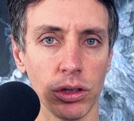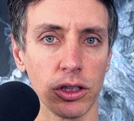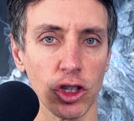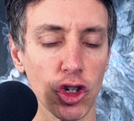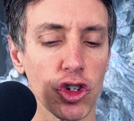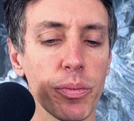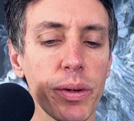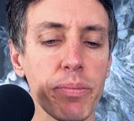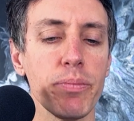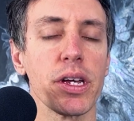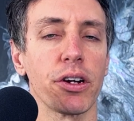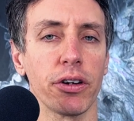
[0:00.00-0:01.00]
You should be
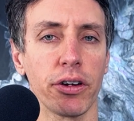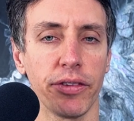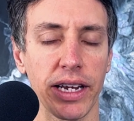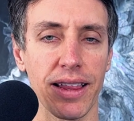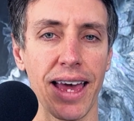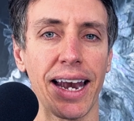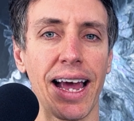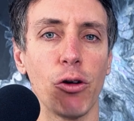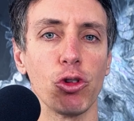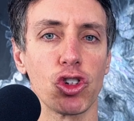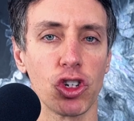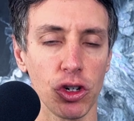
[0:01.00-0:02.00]
mirroring that
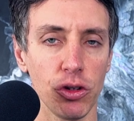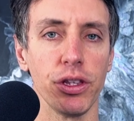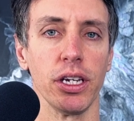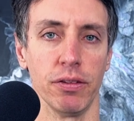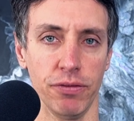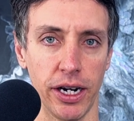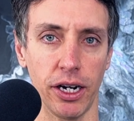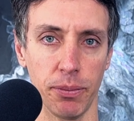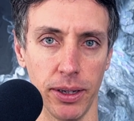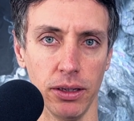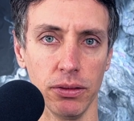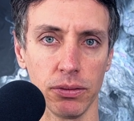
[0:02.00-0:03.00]
out to the
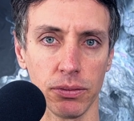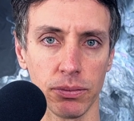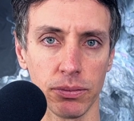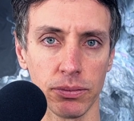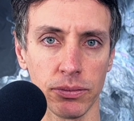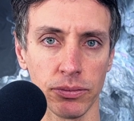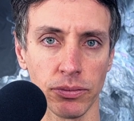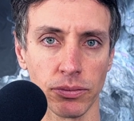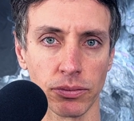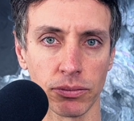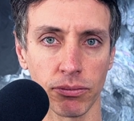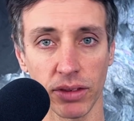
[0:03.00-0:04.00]
environment.
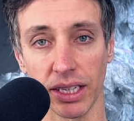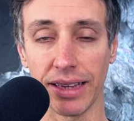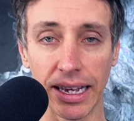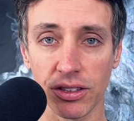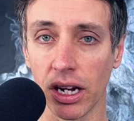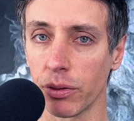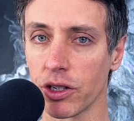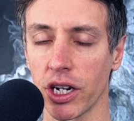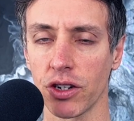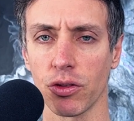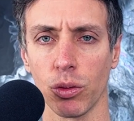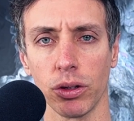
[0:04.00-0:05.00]
That's how we
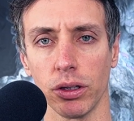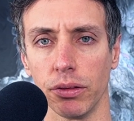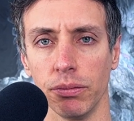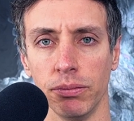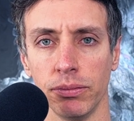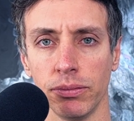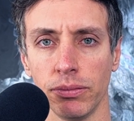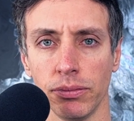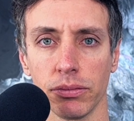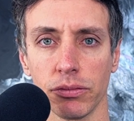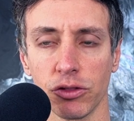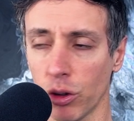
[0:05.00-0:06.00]
change the world.
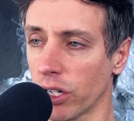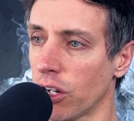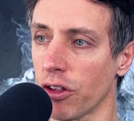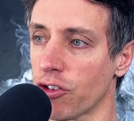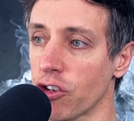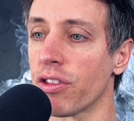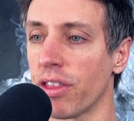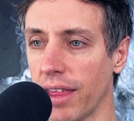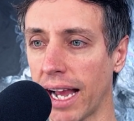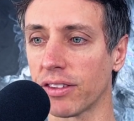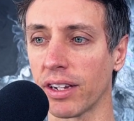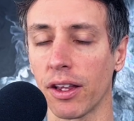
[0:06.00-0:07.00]
If you want to know the truth,
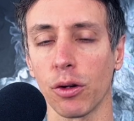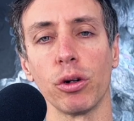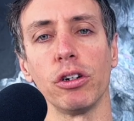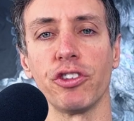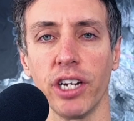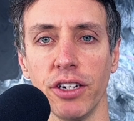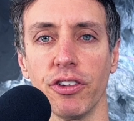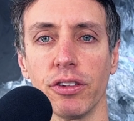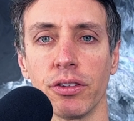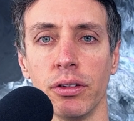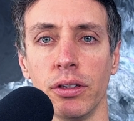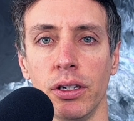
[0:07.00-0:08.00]
that's how the world
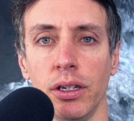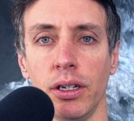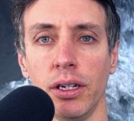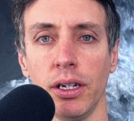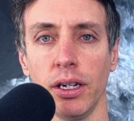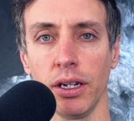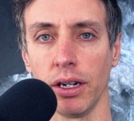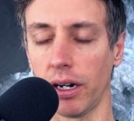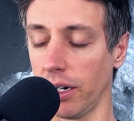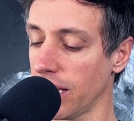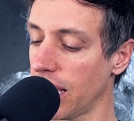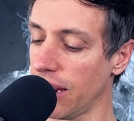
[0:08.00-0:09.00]
changes. I
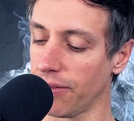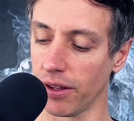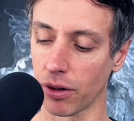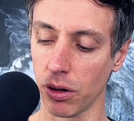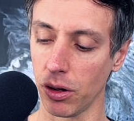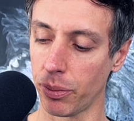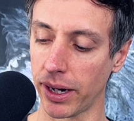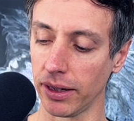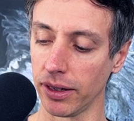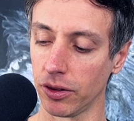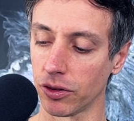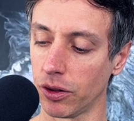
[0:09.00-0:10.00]
already gave the quote by
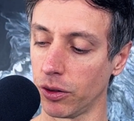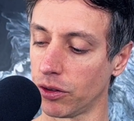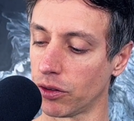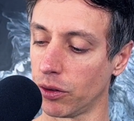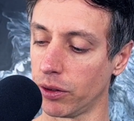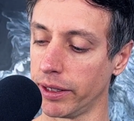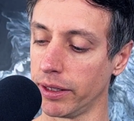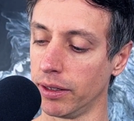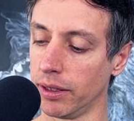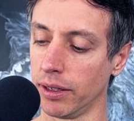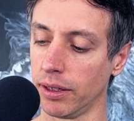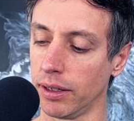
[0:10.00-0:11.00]
Leo Tolstoy.
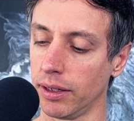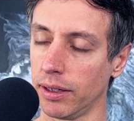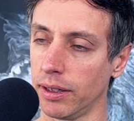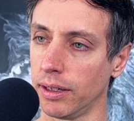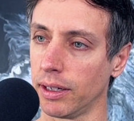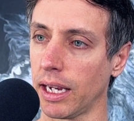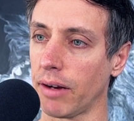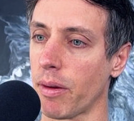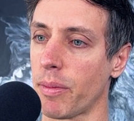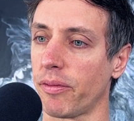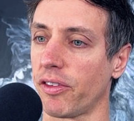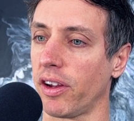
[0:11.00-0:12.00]
Can't
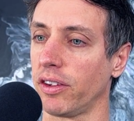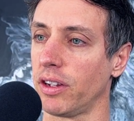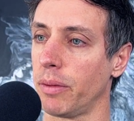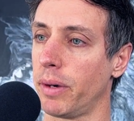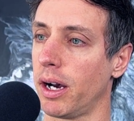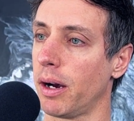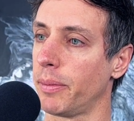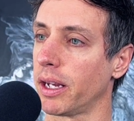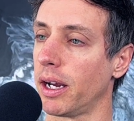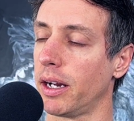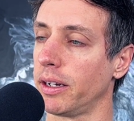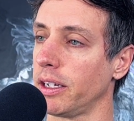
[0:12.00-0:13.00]
remember if I said Mahatma
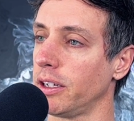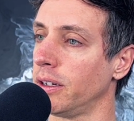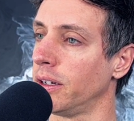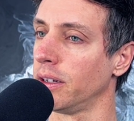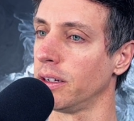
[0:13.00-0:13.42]
Gandhi.